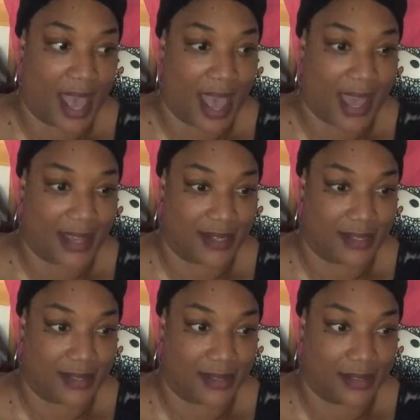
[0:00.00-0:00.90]

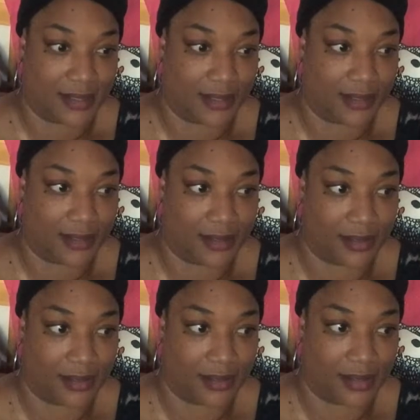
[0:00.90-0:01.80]
and
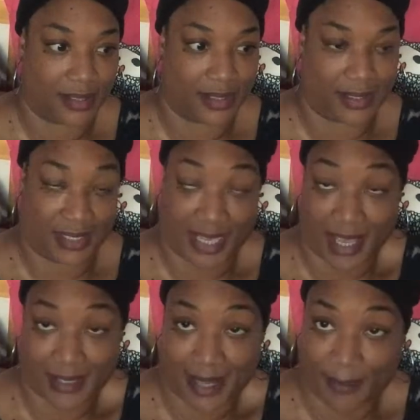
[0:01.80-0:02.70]

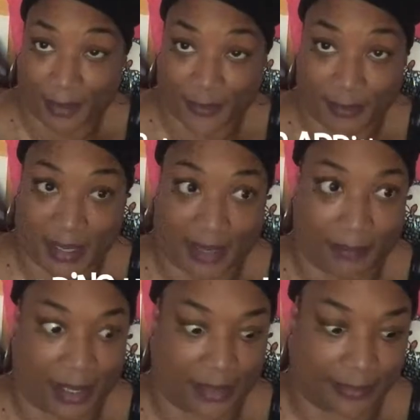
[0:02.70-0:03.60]
yes, they bother me,
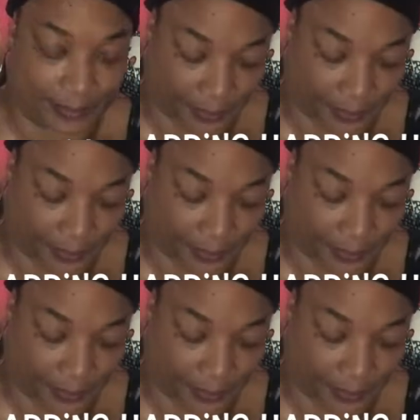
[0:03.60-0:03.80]
but